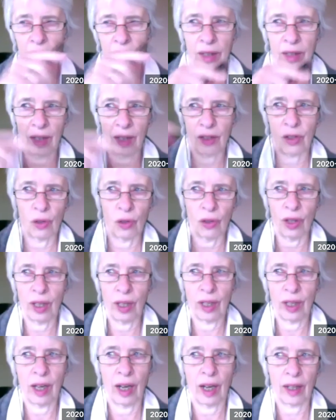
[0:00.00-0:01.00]

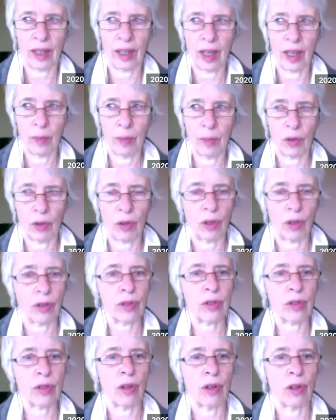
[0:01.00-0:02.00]
journey, I came across
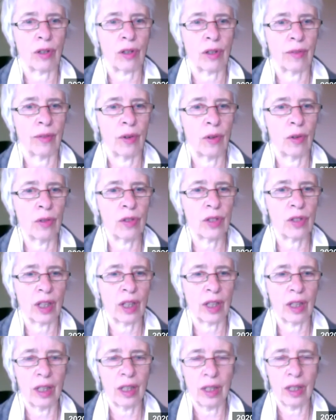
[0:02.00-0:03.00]
Art of
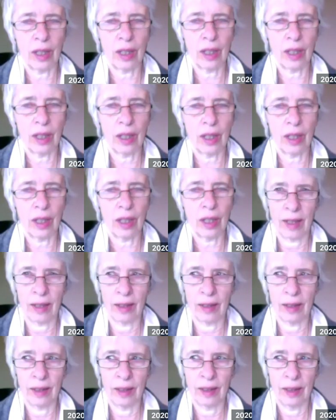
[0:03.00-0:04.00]
Hosting, and
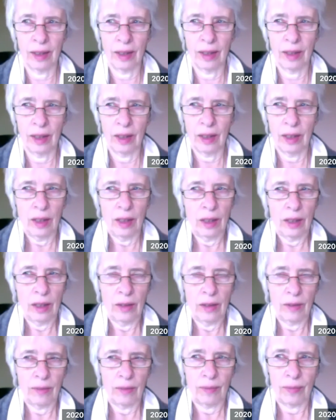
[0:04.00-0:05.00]

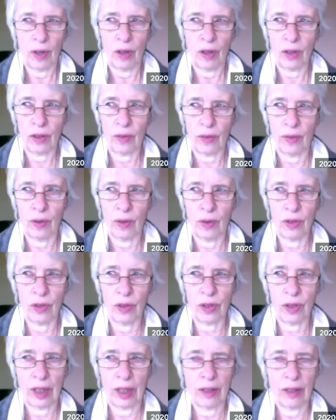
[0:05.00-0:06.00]
Art of
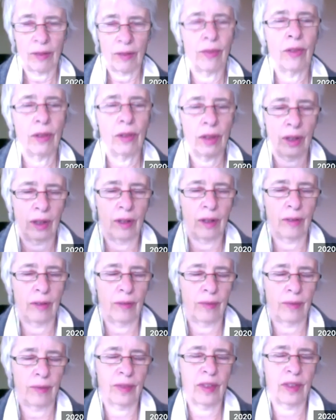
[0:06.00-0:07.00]
Hosting, the full
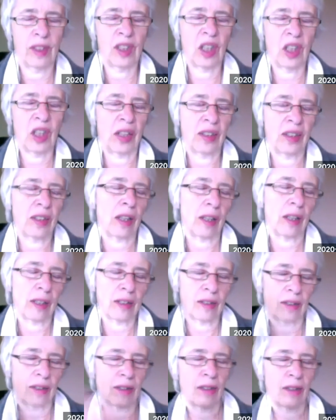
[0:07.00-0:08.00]
title
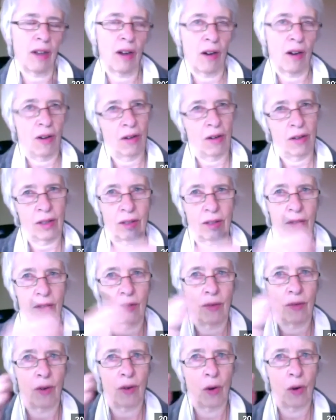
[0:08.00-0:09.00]
is Art of
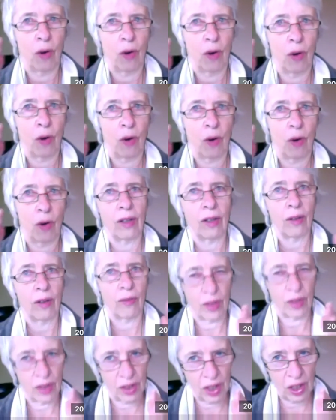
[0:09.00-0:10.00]
Hosting
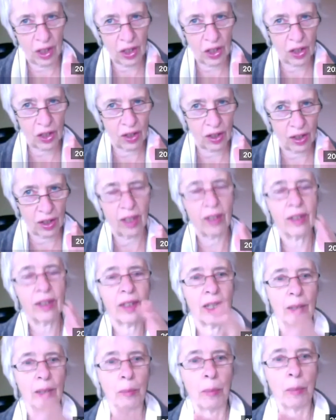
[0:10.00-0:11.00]
Conversations
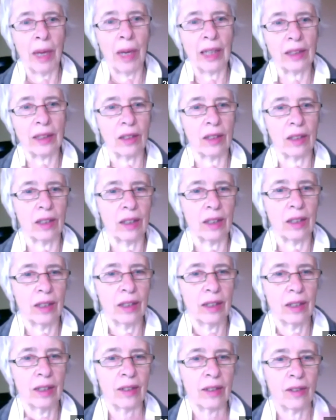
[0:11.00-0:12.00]
That Matter.
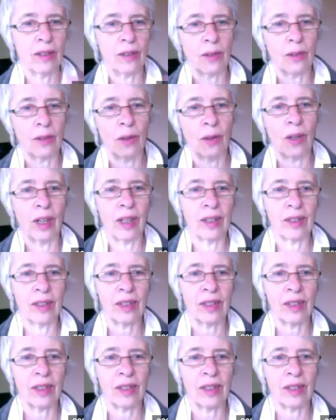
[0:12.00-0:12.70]
So it's